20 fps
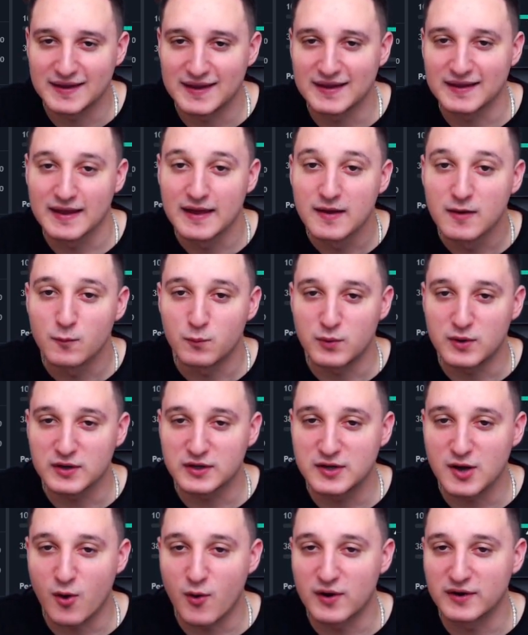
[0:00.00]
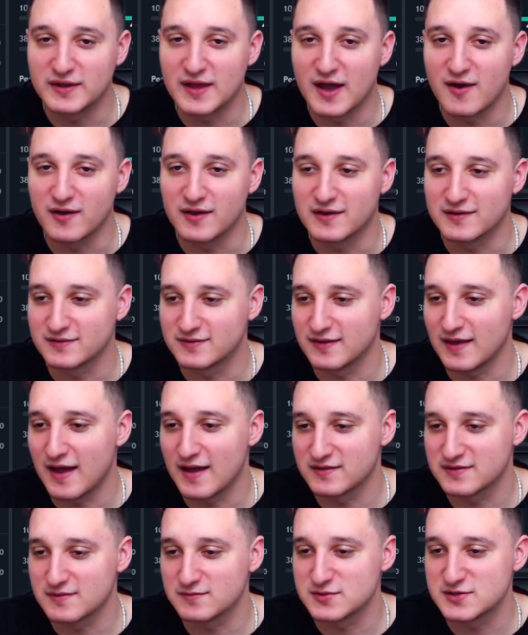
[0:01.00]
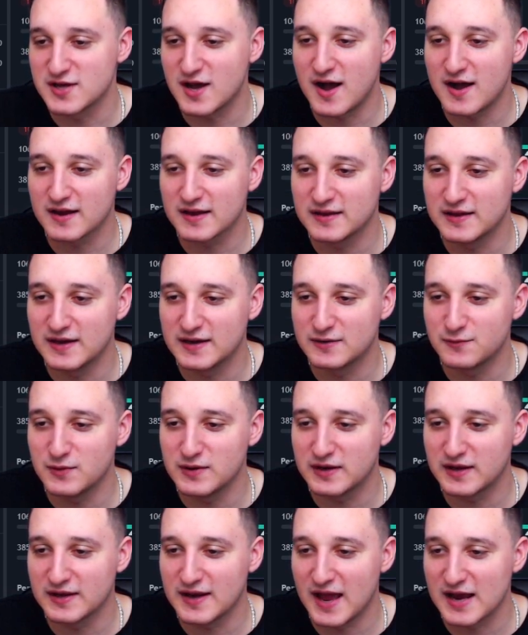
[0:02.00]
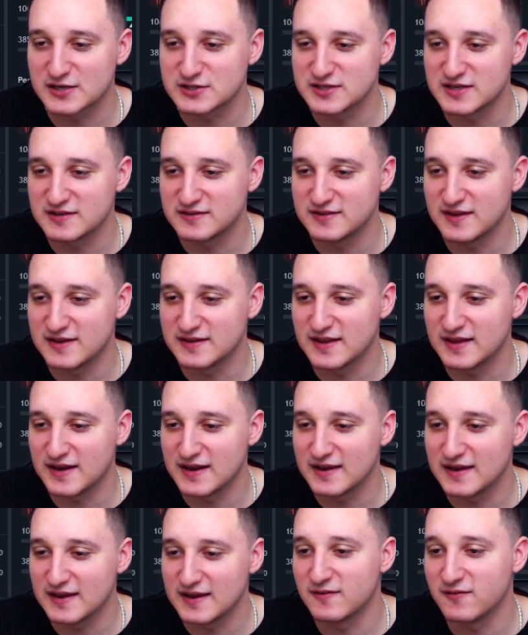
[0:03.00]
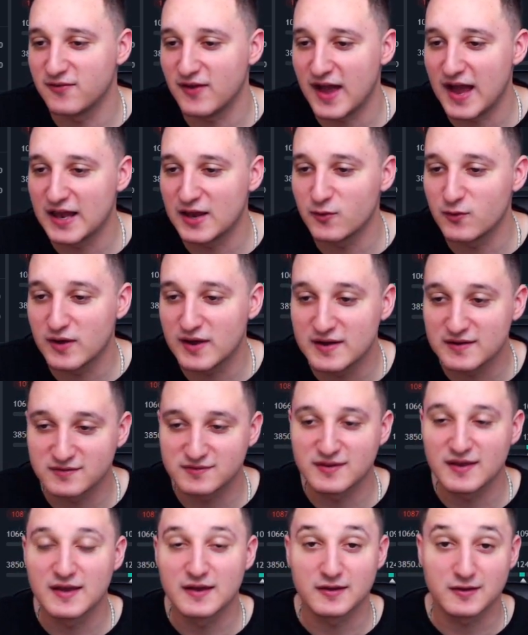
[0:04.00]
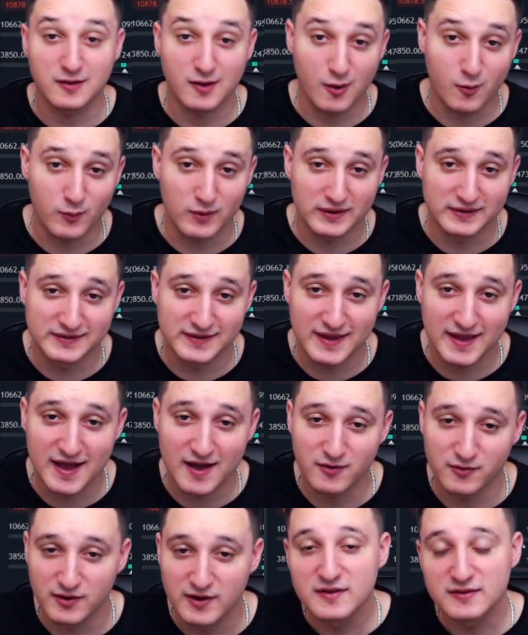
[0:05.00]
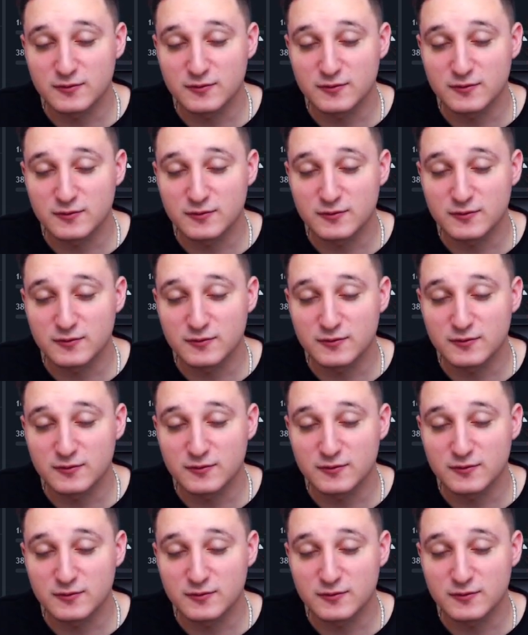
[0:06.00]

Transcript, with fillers: Like we're going down. Yes, as I'm talking here we can actually see that the value is going down.